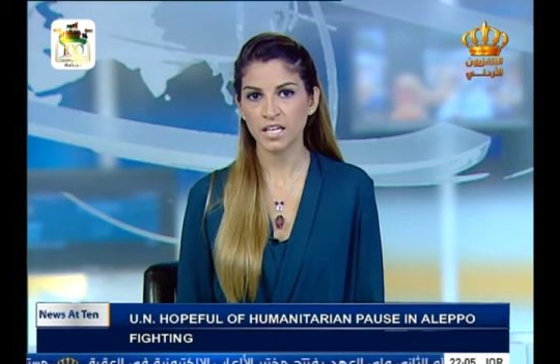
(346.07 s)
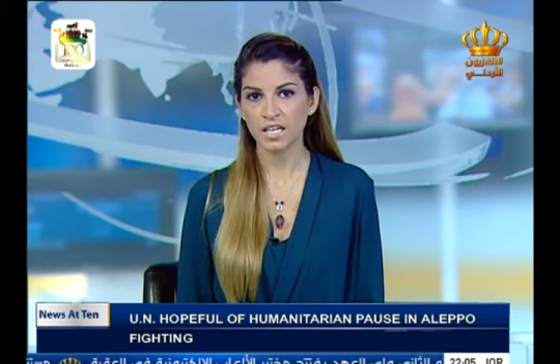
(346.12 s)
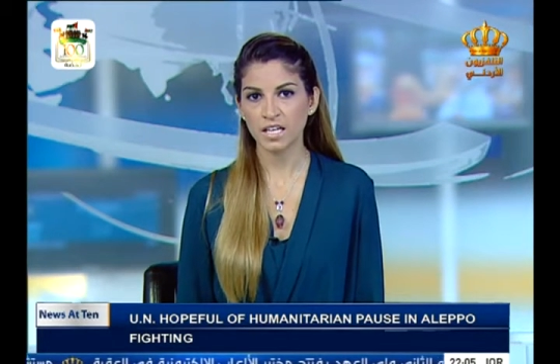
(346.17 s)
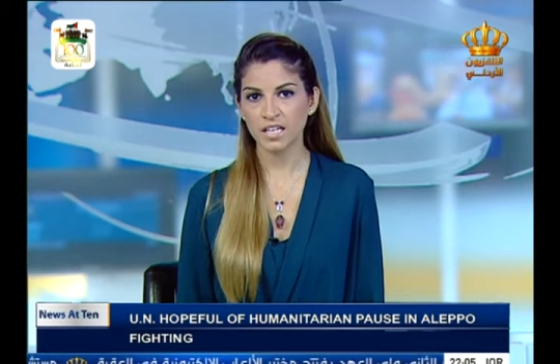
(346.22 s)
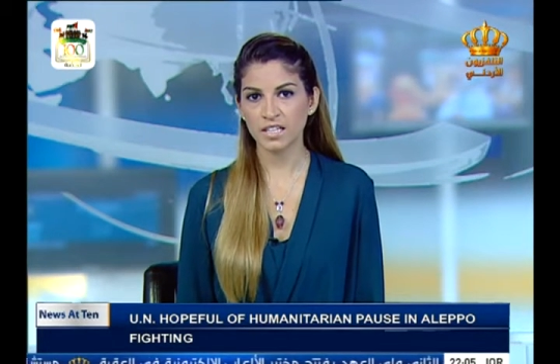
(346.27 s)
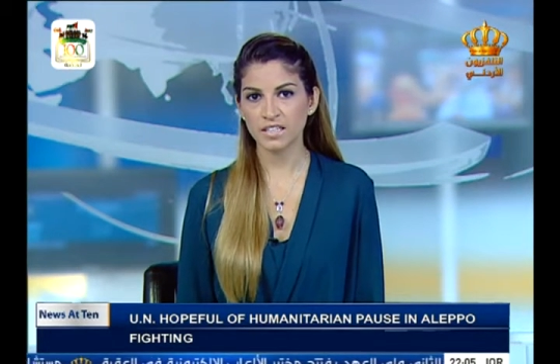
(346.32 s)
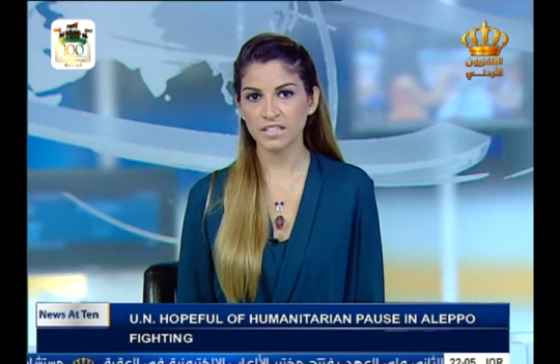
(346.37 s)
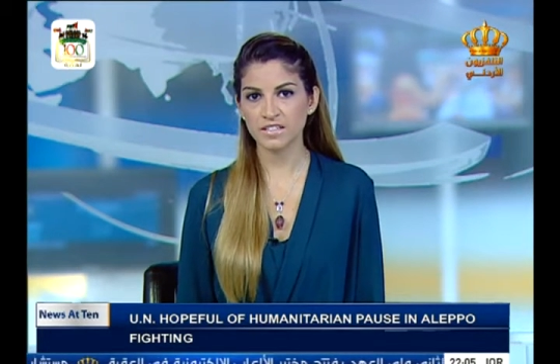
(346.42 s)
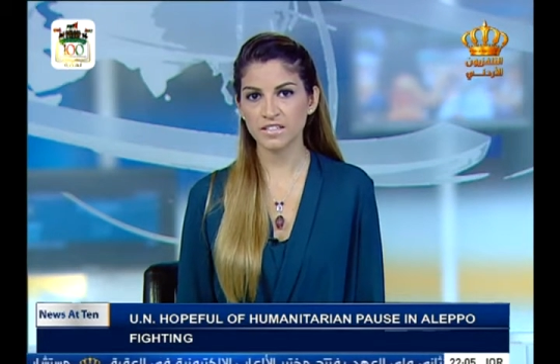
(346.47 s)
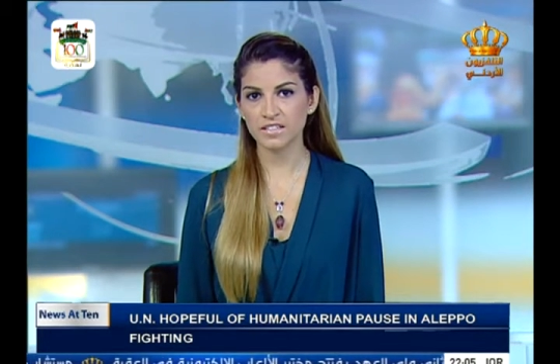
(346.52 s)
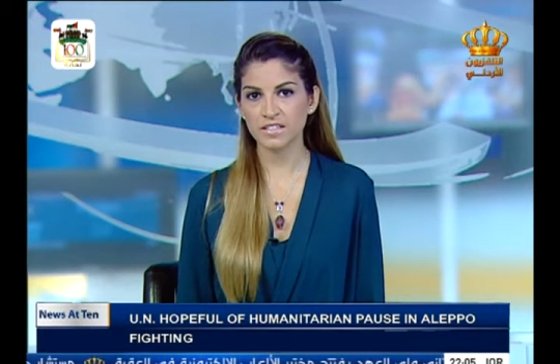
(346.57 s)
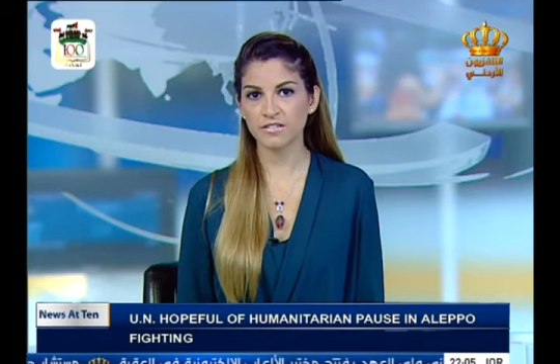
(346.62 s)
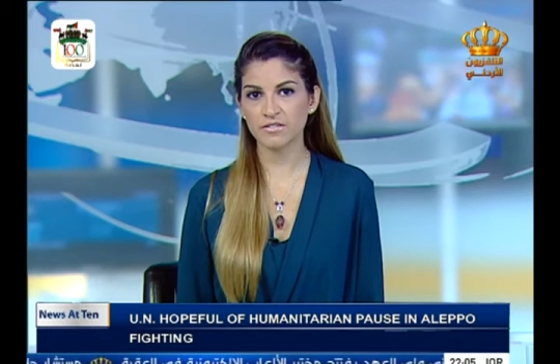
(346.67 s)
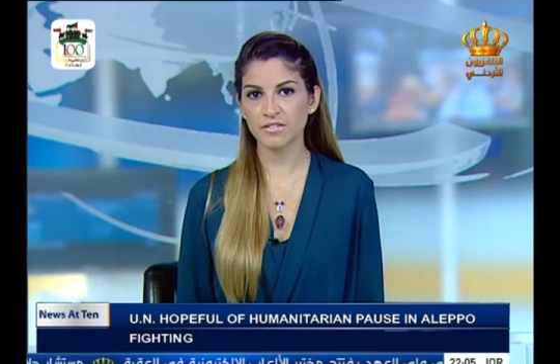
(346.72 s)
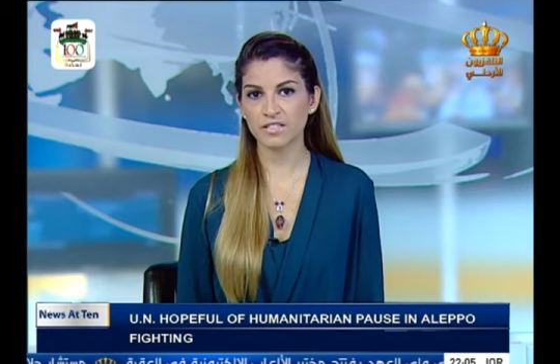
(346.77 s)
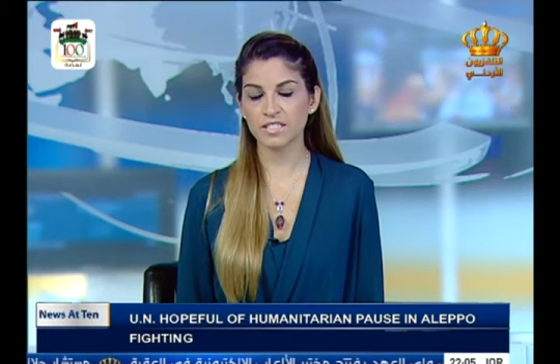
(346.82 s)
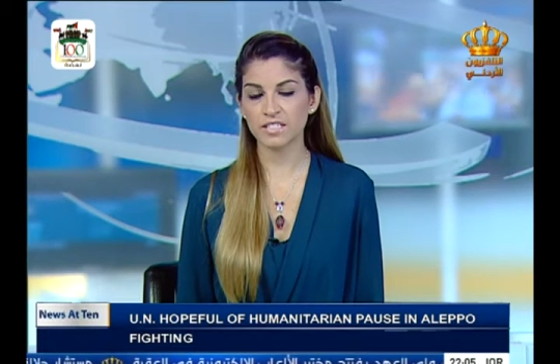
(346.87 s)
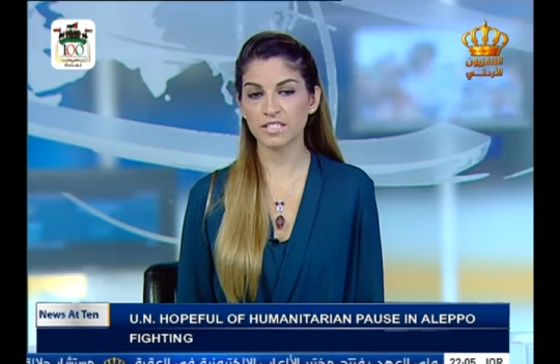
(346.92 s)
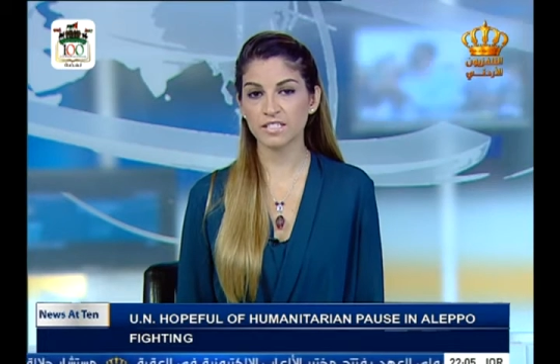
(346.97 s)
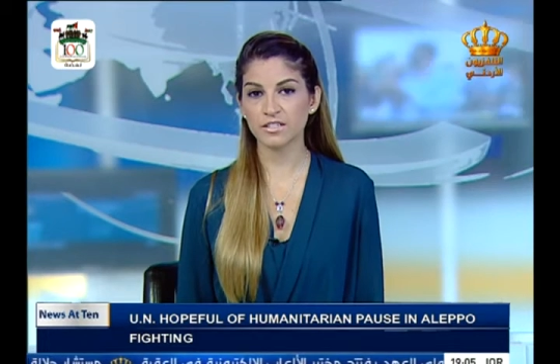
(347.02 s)
in the
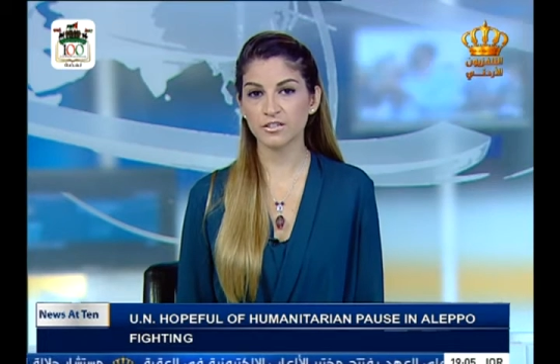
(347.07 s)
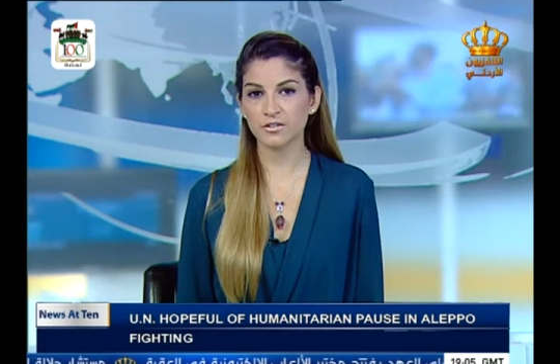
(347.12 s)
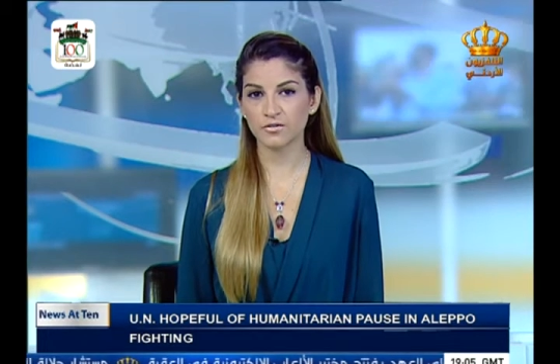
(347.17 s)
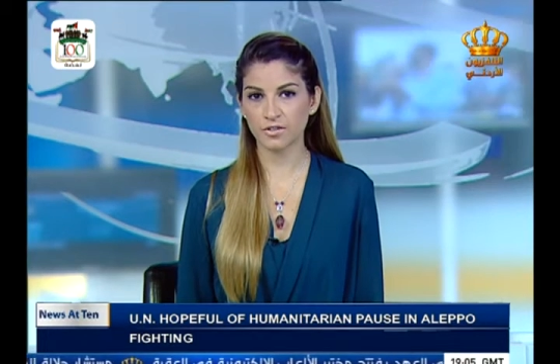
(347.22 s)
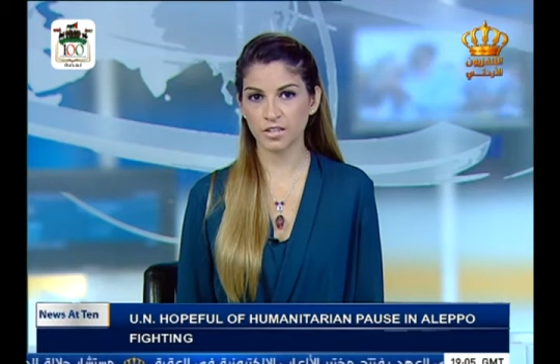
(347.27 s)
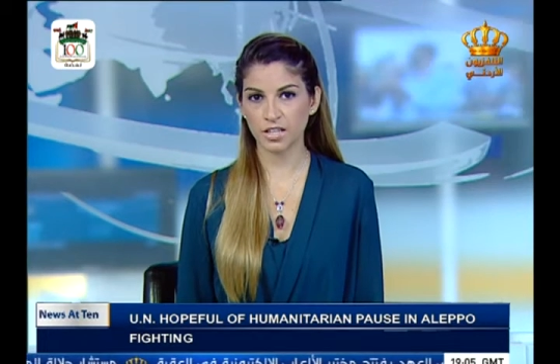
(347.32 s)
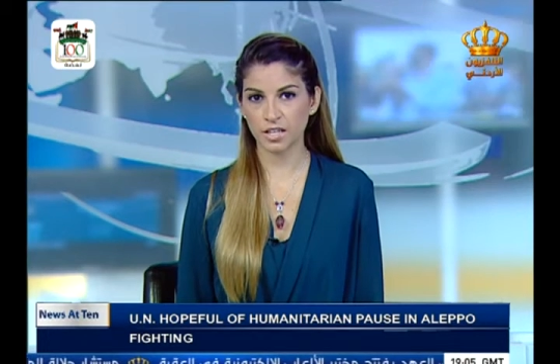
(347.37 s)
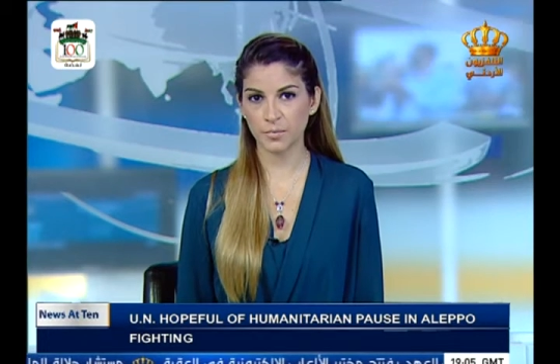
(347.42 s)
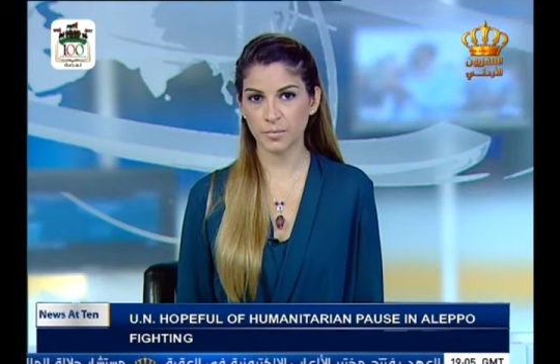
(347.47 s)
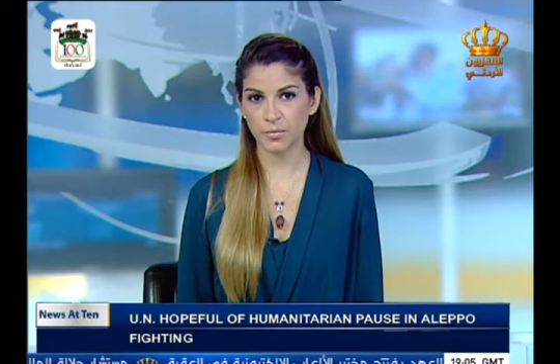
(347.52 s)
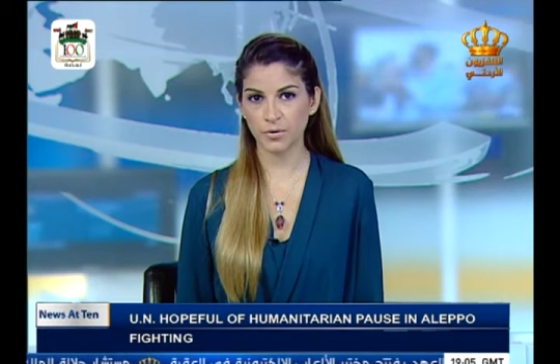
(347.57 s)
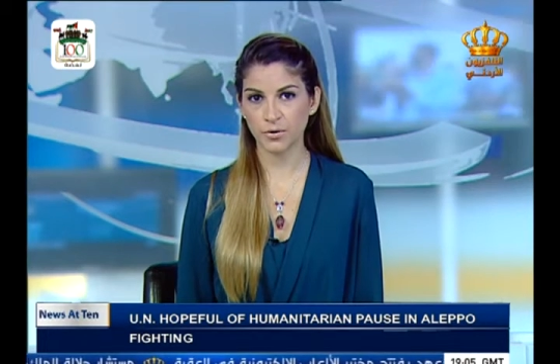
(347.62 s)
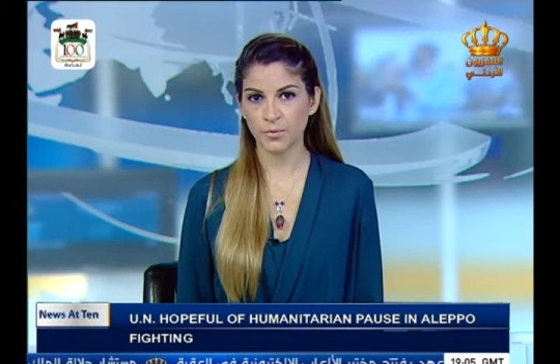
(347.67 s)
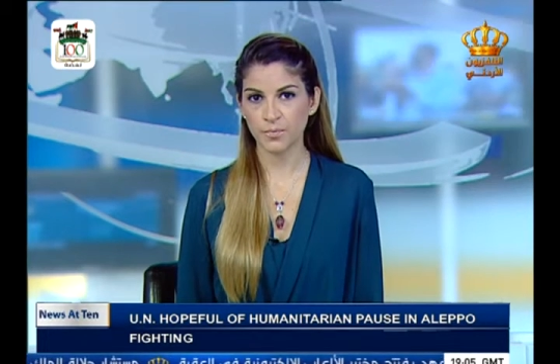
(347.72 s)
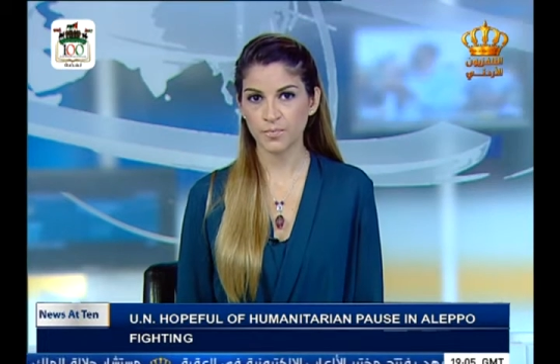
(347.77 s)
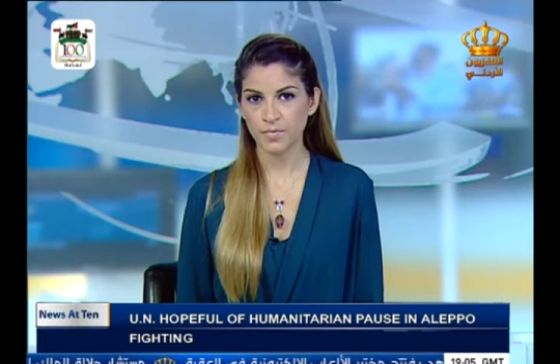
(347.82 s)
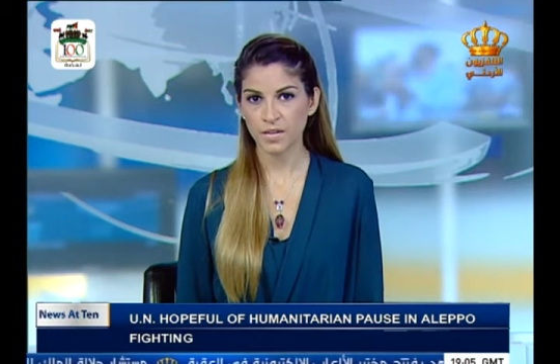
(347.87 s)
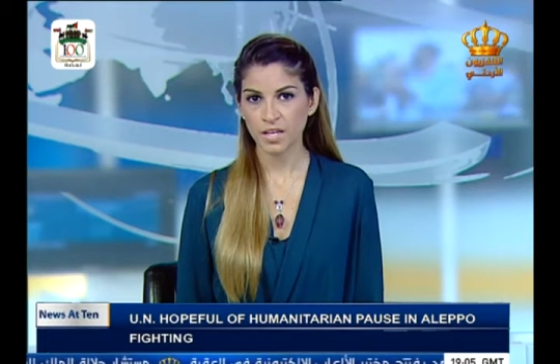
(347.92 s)
Syrian city of Aleppo.